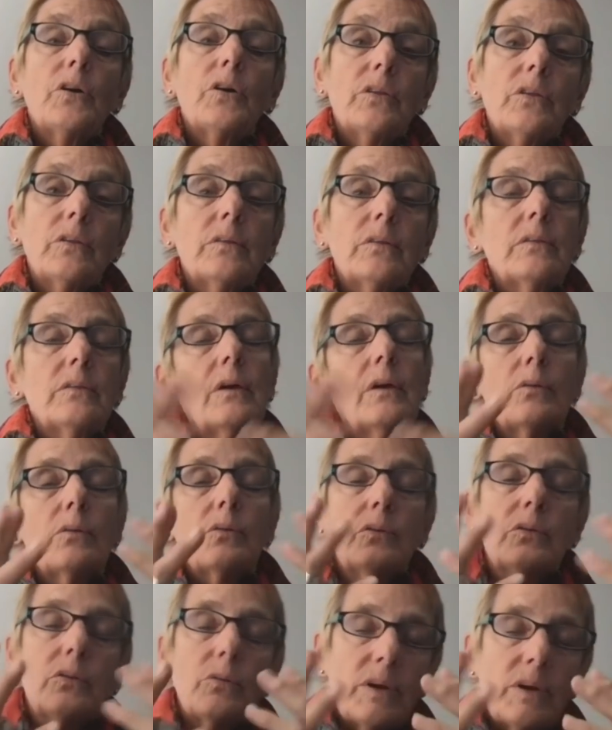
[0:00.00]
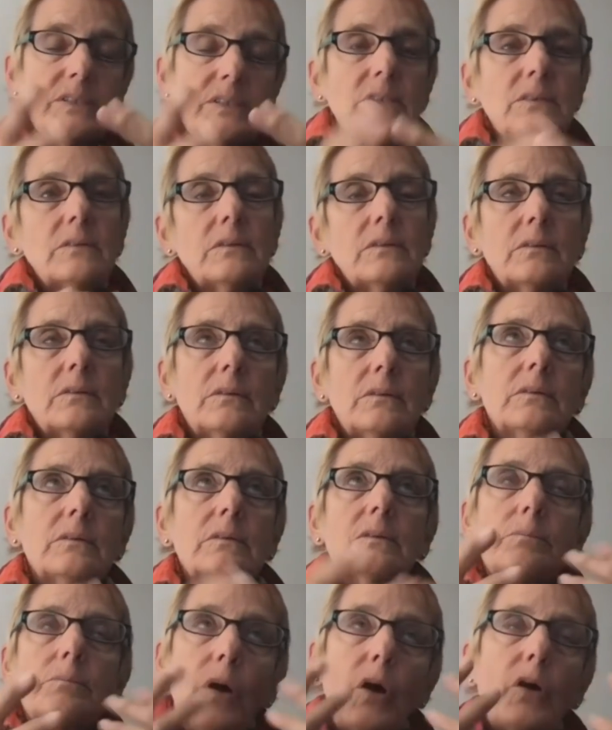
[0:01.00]
part of the rest of
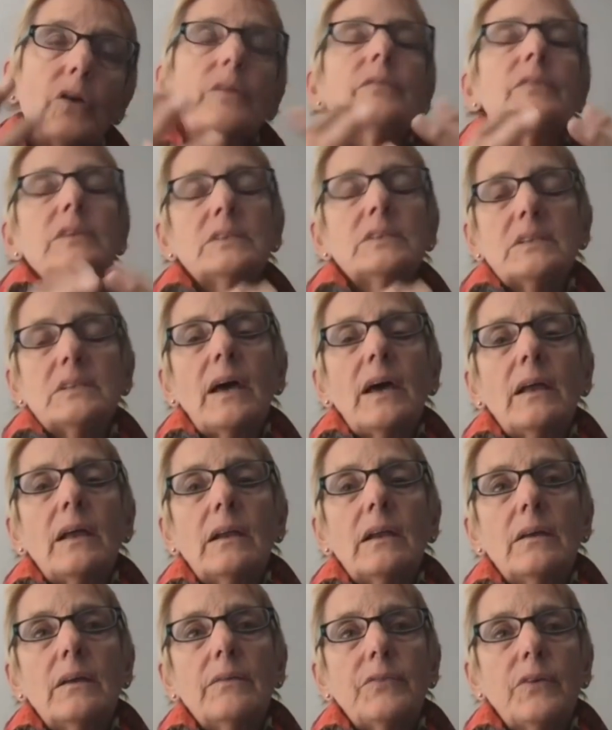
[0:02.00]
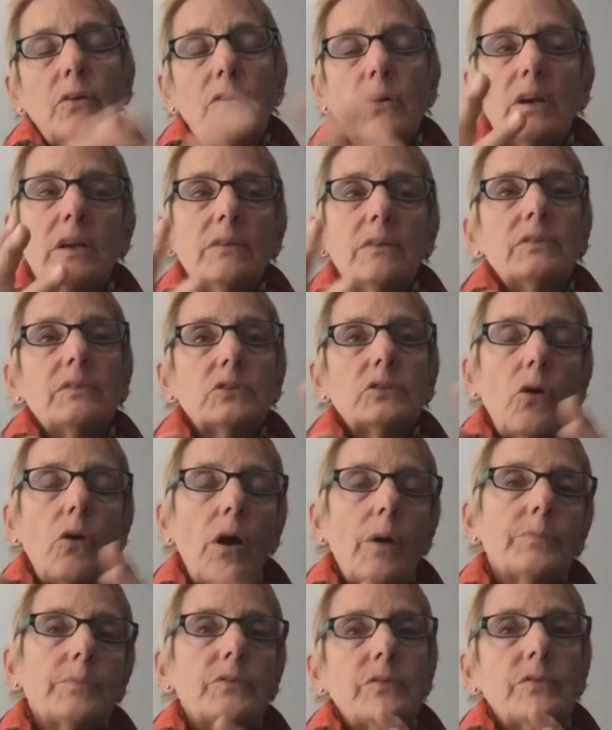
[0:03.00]
part of it is that if there are individual
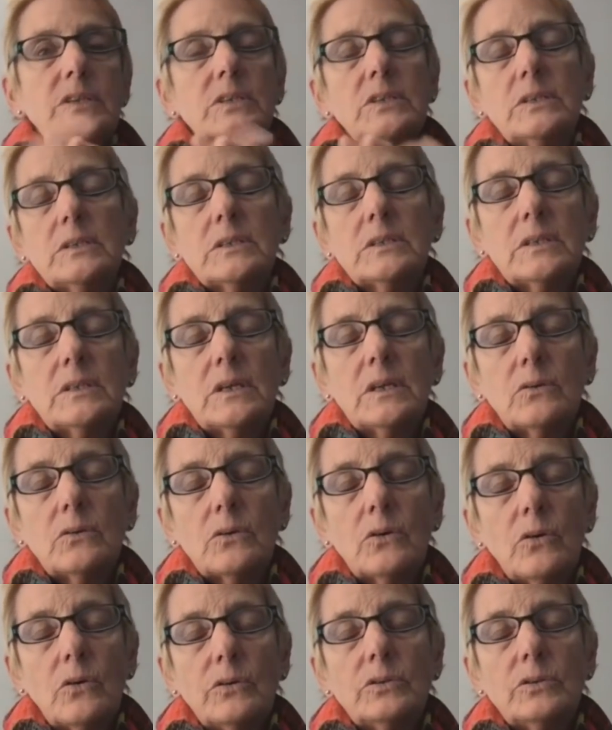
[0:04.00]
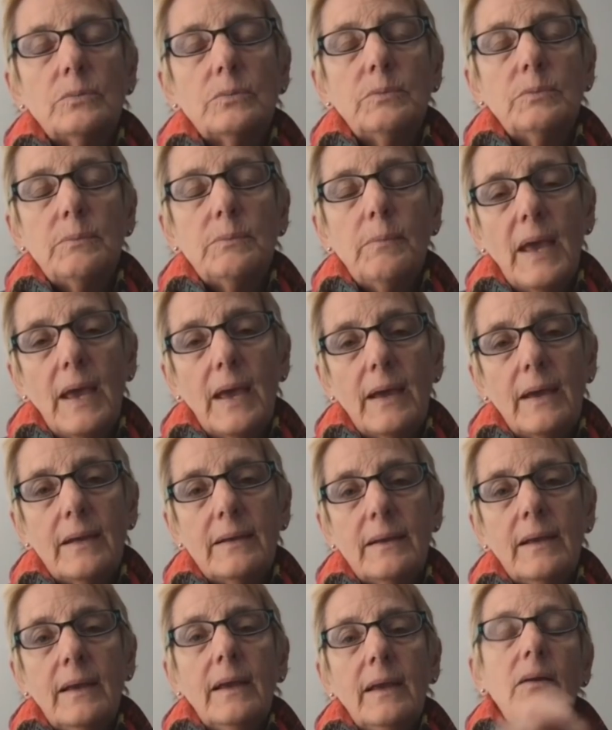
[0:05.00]
observations that are going to be
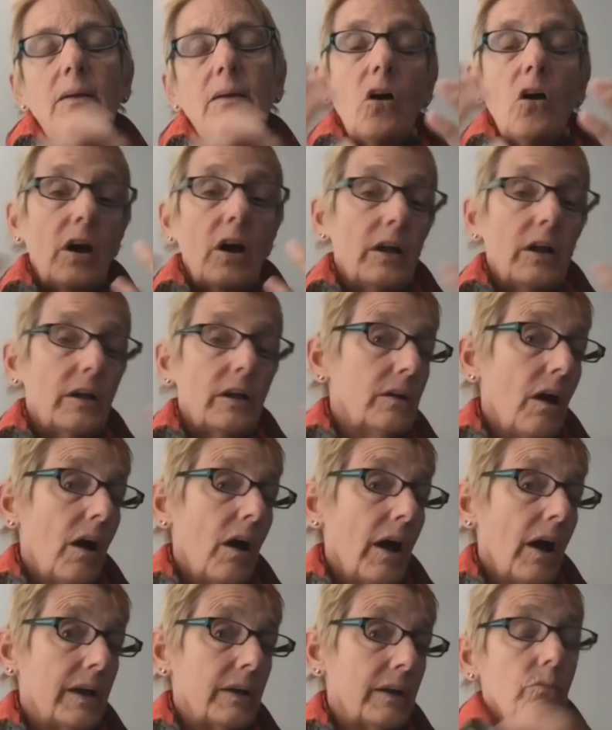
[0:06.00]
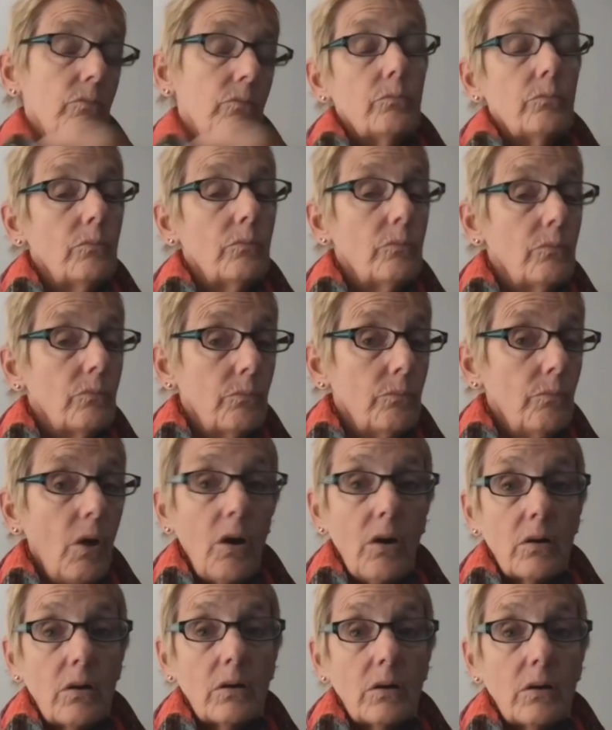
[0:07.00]
made, got high
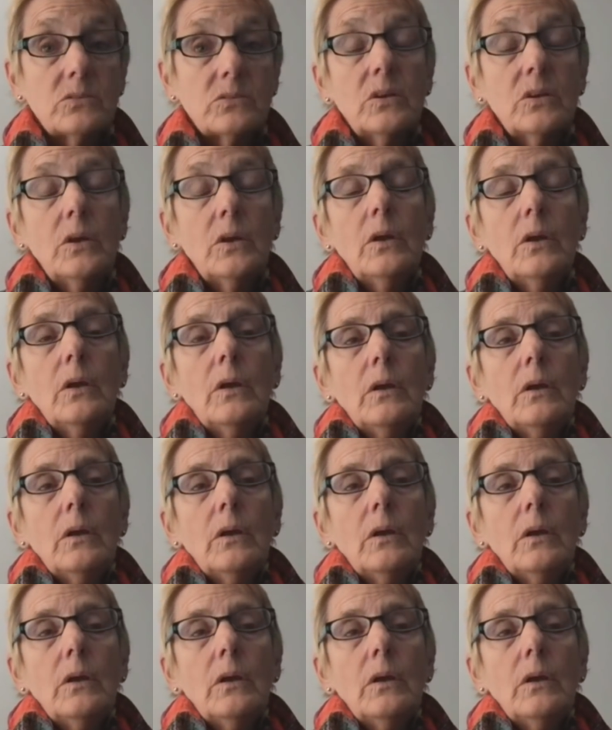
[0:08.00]
marks,